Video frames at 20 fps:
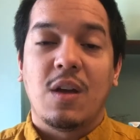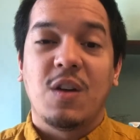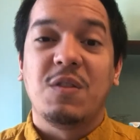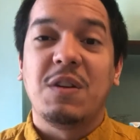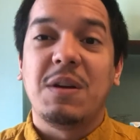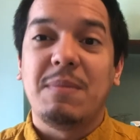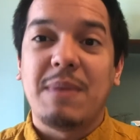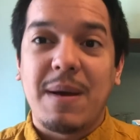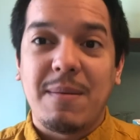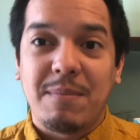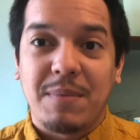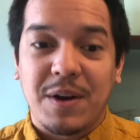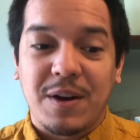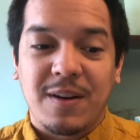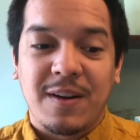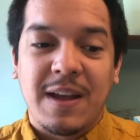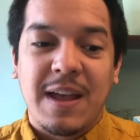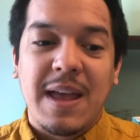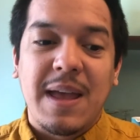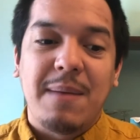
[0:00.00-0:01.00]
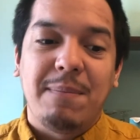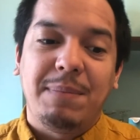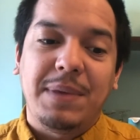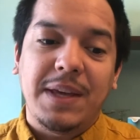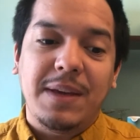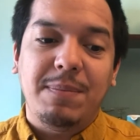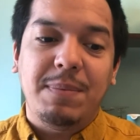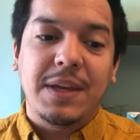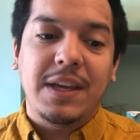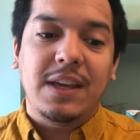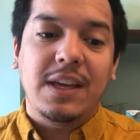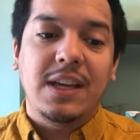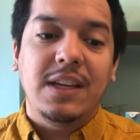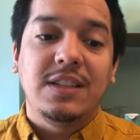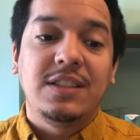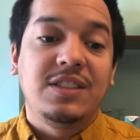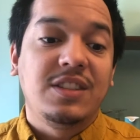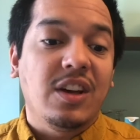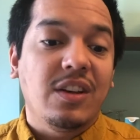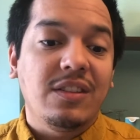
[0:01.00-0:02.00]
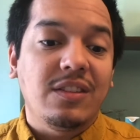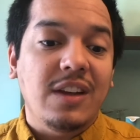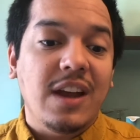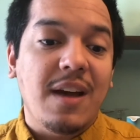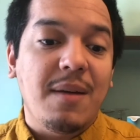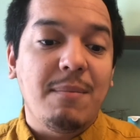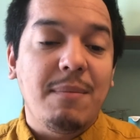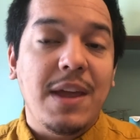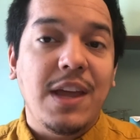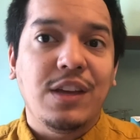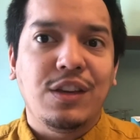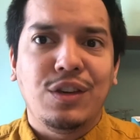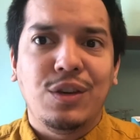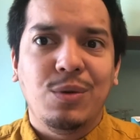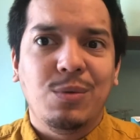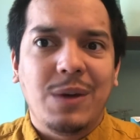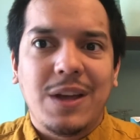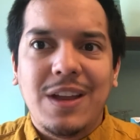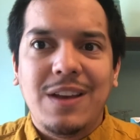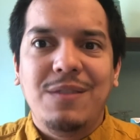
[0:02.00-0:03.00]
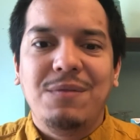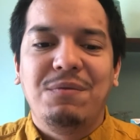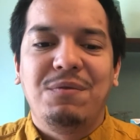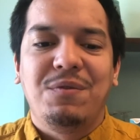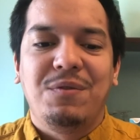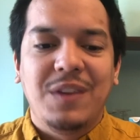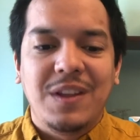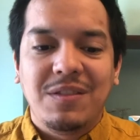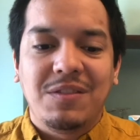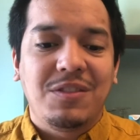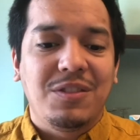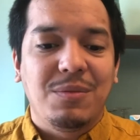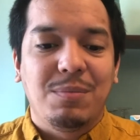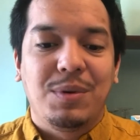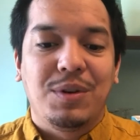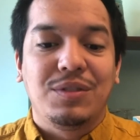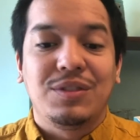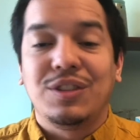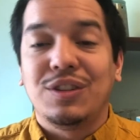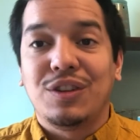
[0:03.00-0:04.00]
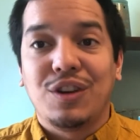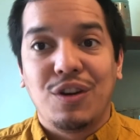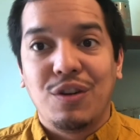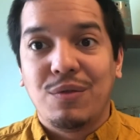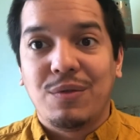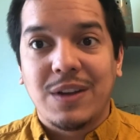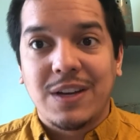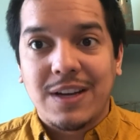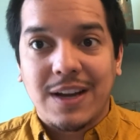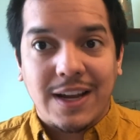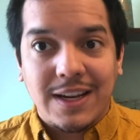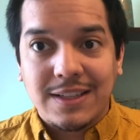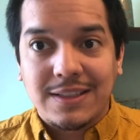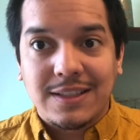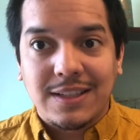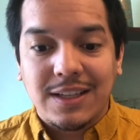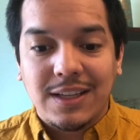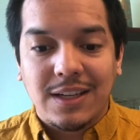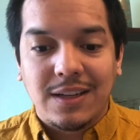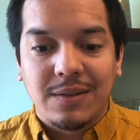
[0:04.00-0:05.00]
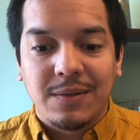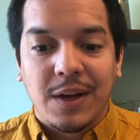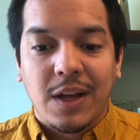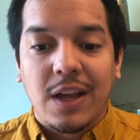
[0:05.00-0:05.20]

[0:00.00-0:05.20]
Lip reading: Remember, PPE does not make you invincible to COVID-19.